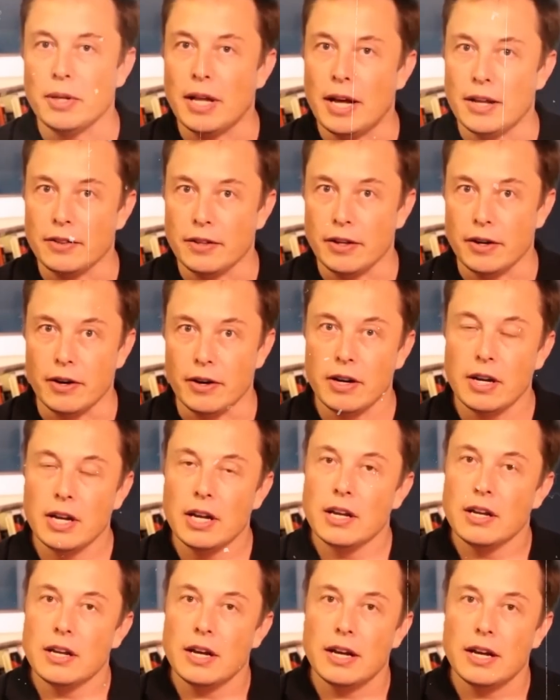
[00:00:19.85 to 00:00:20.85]
just by
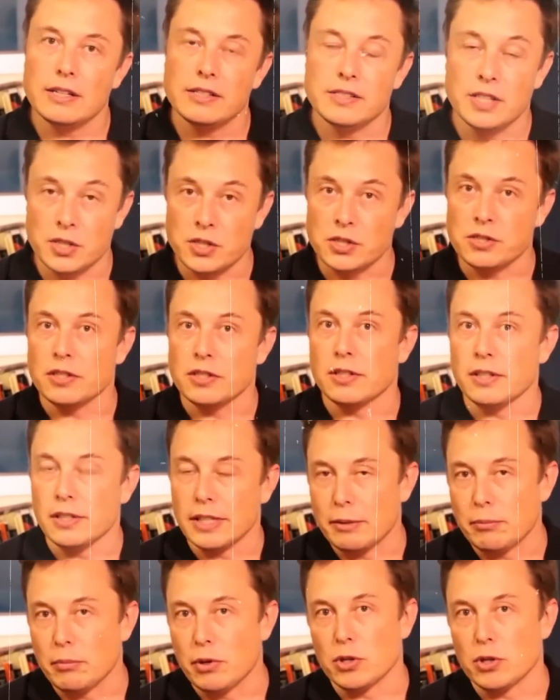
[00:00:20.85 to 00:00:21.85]
disabling their Twitter
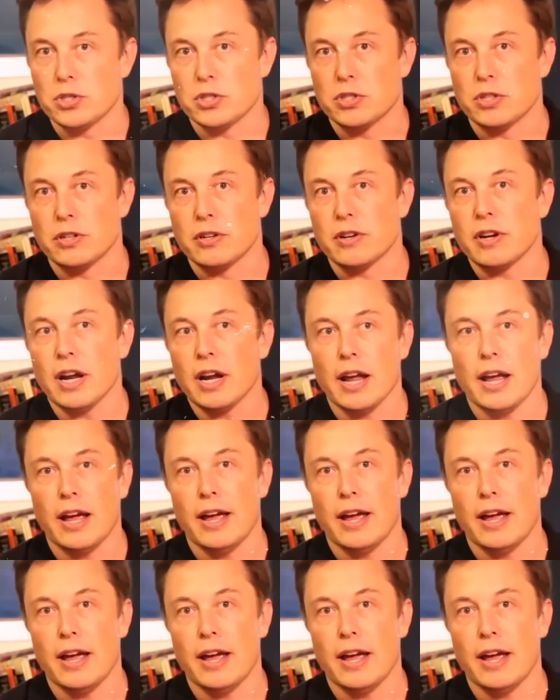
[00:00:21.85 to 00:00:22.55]
verified Bluetick